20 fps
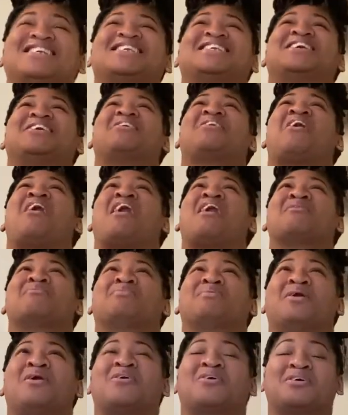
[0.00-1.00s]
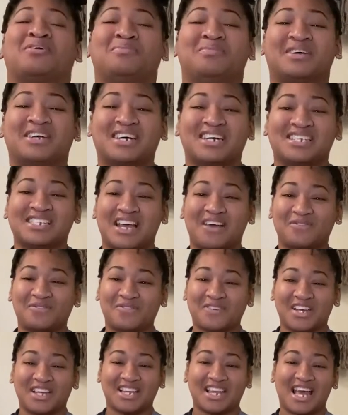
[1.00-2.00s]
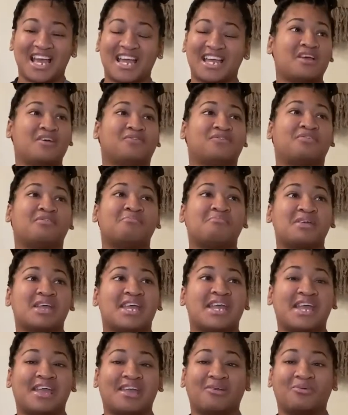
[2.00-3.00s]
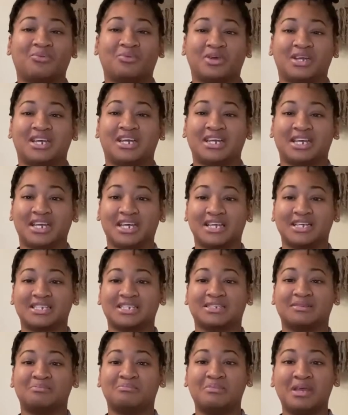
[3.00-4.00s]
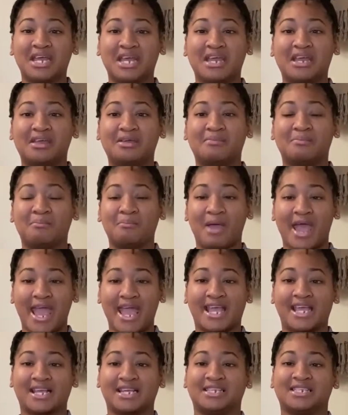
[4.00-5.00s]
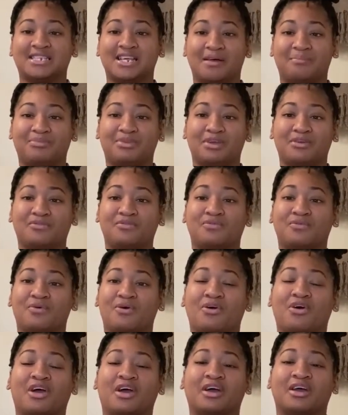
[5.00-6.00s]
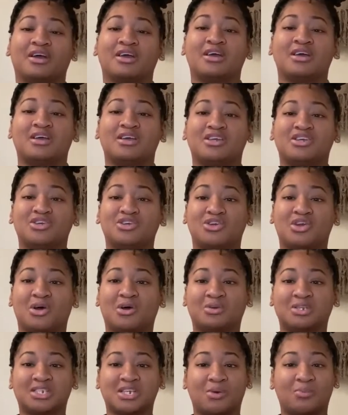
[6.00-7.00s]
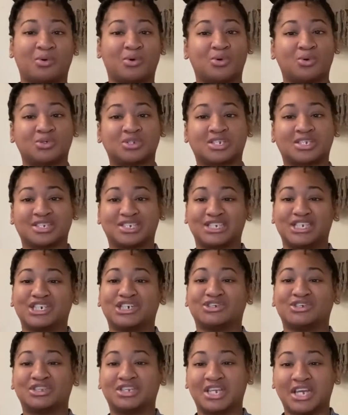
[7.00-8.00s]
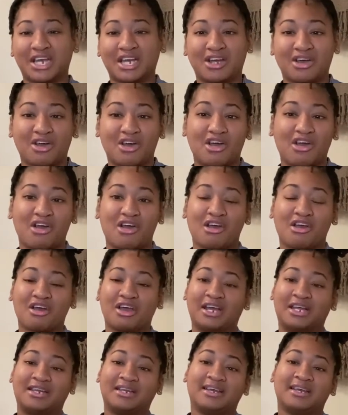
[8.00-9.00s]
so heartbroken because I felt like, for me, it went against me making something for, you know, someone who's considered thicker and